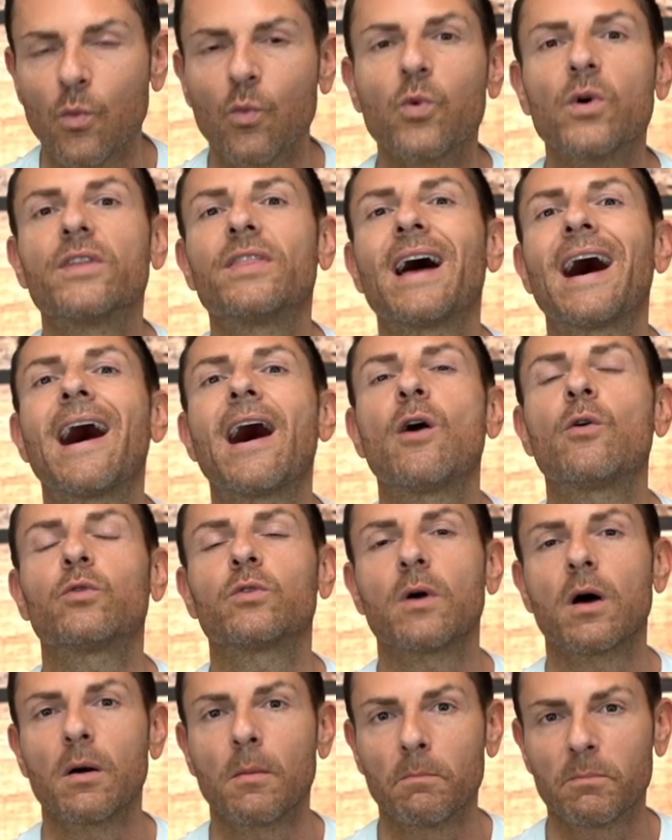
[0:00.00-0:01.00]

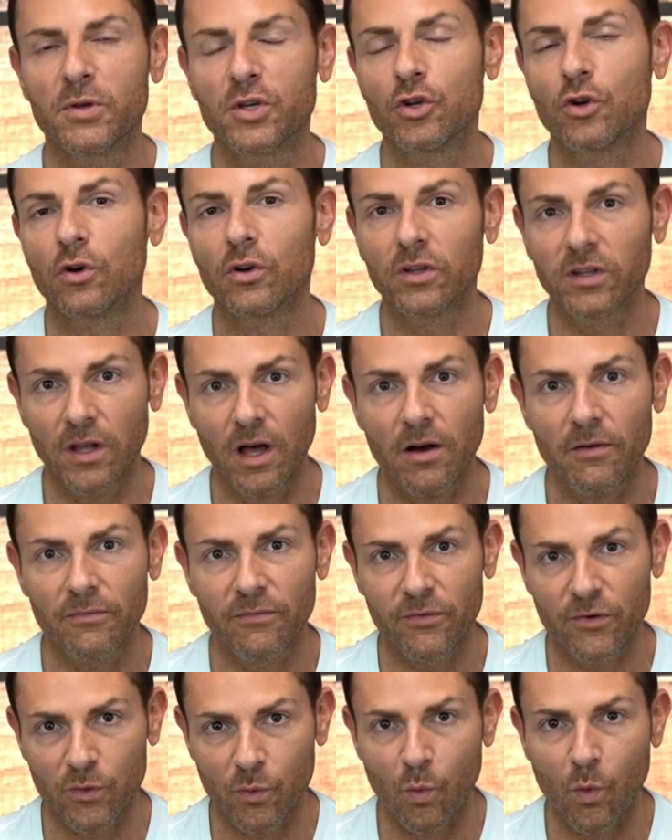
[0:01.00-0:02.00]
without pure
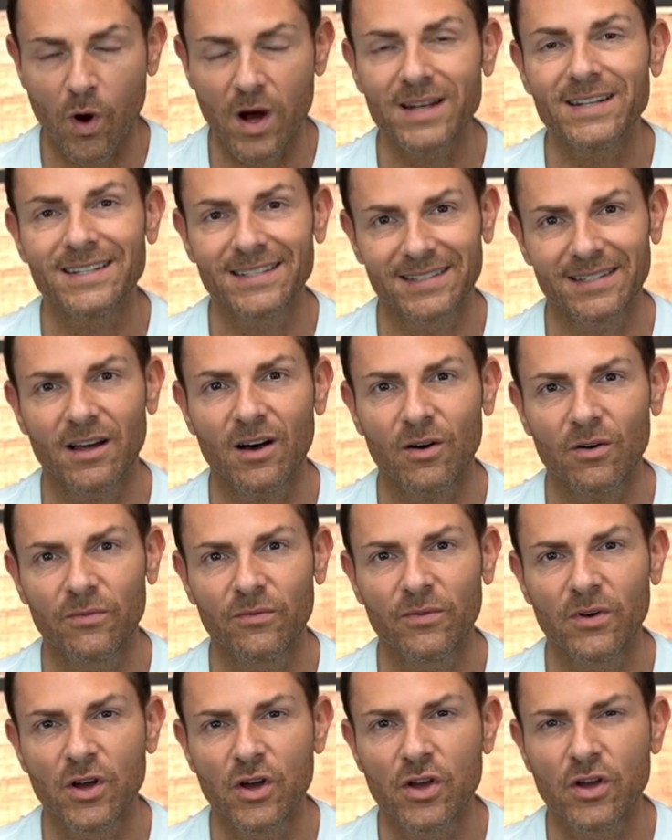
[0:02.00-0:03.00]
love for
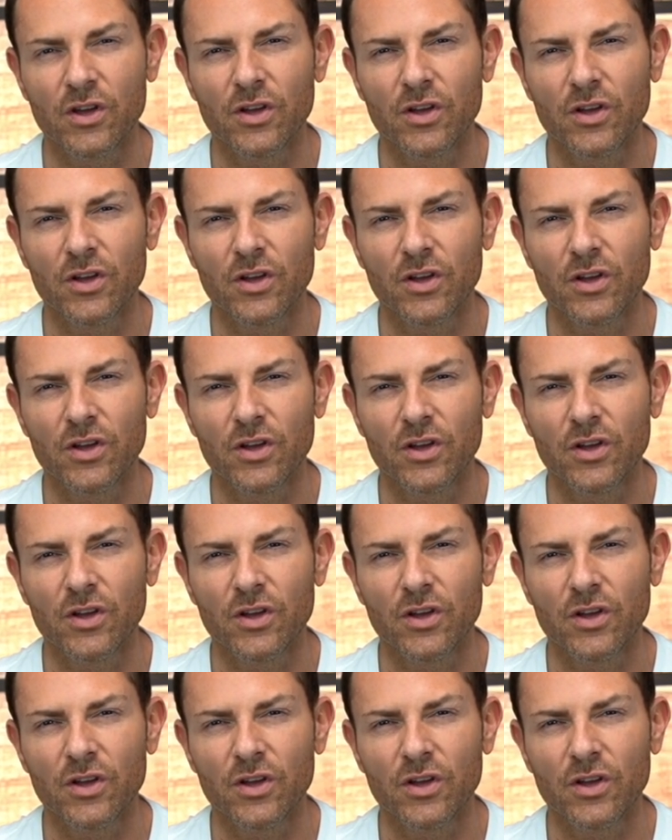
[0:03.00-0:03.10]
oneself,